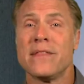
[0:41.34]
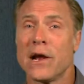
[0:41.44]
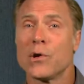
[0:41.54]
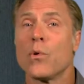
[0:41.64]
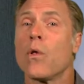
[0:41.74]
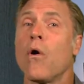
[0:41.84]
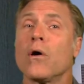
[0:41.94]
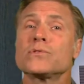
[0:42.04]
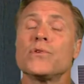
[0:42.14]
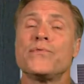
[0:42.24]
There you will
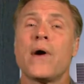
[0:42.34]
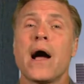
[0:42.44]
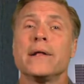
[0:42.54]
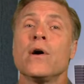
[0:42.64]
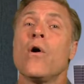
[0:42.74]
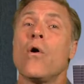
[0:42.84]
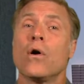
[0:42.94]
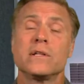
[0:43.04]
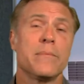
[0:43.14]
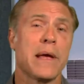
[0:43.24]
also find
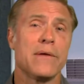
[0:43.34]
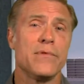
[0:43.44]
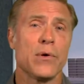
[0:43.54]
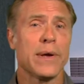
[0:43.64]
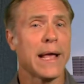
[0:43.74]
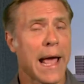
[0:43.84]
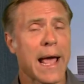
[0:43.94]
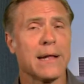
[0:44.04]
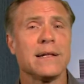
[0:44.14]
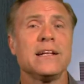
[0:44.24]
on demand viewing
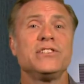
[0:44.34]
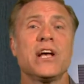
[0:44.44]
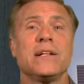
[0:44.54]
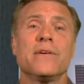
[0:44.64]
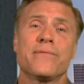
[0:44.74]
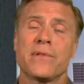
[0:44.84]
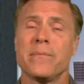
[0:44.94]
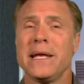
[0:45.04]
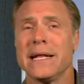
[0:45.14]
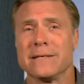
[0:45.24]
and an agenda for the
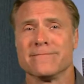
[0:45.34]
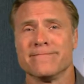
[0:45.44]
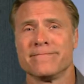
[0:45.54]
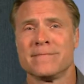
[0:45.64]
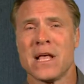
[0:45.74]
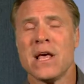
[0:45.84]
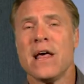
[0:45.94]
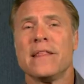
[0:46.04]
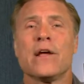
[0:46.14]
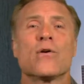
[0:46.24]
meeting.
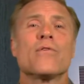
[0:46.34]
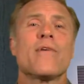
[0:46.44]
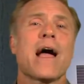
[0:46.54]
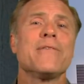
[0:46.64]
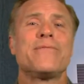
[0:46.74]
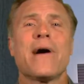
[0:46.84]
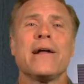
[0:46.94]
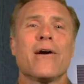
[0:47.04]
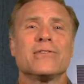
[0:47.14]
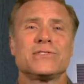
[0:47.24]
The Irvine
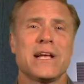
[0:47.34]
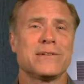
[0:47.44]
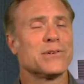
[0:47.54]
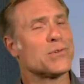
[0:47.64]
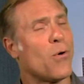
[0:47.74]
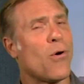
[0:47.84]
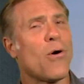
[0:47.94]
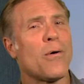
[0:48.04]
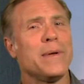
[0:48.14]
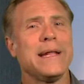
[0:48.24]
Fine Arts Center's
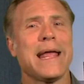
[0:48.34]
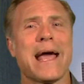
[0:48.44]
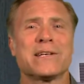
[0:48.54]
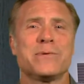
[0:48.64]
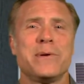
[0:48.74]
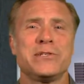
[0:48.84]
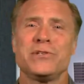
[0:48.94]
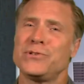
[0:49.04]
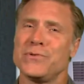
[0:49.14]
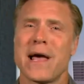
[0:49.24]
All Media
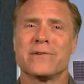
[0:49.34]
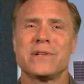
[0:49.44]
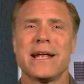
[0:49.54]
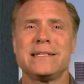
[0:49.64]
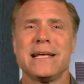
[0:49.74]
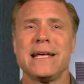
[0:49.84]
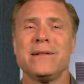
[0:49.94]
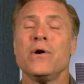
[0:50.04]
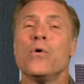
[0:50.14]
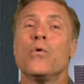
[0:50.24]
Exhibition
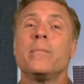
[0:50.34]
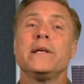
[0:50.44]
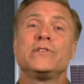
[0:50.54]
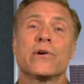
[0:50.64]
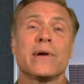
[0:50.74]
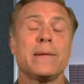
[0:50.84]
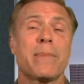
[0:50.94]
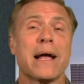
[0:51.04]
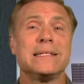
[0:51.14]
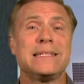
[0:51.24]
2018 will be juried
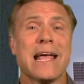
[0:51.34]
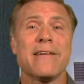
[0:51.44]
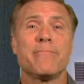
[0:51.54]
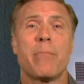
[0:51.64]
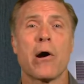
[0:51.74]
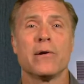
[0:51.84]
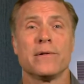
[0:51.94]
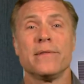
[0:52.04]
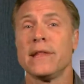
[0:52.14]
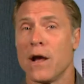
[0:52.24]
by Dave
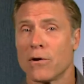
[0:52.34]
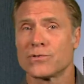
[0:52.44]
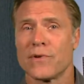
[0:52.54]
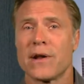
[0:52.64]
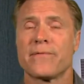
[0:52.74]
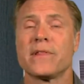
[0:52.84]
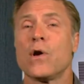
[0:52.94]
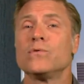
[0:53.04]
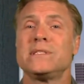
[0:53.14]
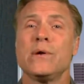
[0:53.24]
Barton, the arts writer for the
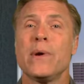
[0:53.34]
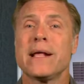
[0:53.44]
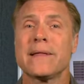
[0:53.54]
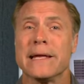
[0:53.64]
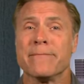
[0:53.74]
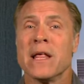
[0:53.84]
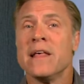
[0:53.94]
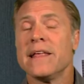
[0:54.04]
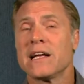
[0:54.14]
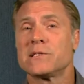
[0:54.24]
OC Weekly.
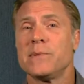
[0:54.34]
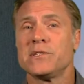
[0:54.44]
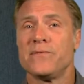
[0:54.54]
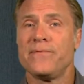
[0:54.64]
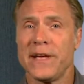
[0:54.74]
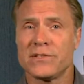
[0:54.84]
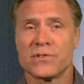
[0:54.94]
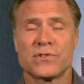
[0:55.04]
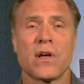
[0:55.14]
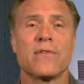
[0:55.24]
The exhibition
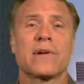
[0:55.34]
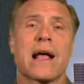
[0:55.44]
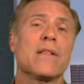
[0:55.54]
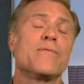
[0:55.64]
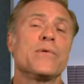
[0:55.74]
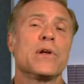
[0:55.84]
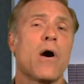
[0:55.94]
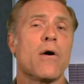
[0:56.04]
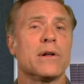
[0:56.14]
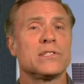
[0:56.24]
features Southern California
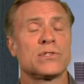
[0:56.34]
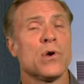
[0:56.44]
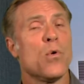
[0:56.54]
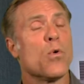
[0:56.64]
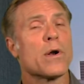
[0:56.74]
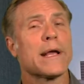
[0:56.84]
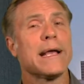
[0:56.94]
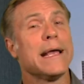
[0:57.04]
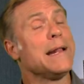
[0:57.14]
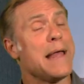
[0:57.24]
artists
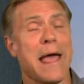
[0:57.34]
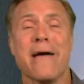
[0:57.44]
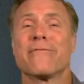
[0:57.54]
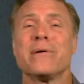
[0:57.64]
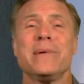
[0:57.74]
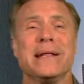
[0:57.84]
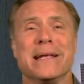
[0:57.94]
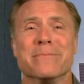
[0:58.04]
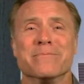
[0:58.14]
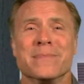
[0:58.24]
working in every
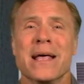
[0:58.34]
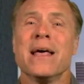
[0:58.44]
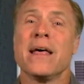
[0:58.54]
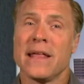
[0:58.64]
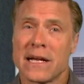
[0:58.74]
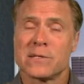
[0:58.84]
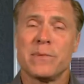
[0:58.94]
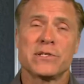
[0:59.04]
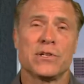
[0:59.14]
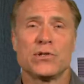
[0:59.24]
medium. The
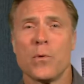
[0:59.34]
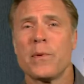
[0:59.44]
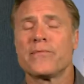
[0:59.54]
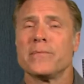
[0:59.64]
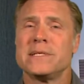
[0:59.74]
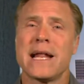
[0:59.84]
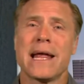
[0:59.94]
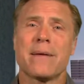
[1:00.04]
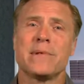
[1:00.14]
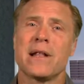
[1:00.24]
exhibition is open from 10
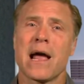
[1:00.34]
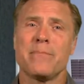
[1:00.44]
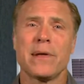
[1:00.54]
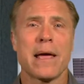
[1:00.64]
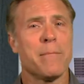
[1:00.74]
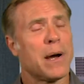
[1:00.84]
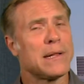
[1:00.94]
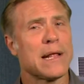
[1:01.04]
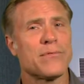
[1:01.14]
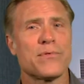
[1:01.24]
a.m. to 9 p.m.
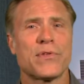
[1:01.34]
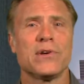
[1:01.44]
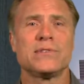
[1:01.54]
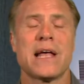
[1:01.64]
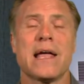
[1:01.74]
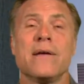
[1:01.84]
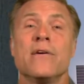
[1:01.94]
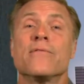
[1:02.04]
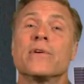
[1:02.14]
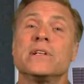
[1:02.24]
Monday through Thursday.
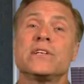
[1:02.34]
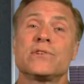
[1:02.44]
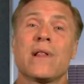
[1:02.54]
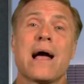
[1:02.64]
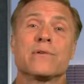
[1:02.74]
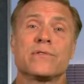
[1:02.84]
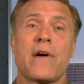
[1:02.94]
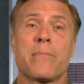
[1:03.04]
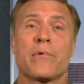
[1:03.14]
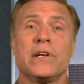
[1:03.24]
For additional hours of
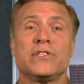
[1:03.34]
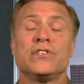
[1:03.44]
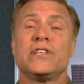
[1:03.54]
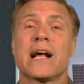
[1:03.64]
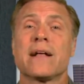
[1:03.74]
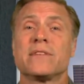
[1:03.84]
operation, check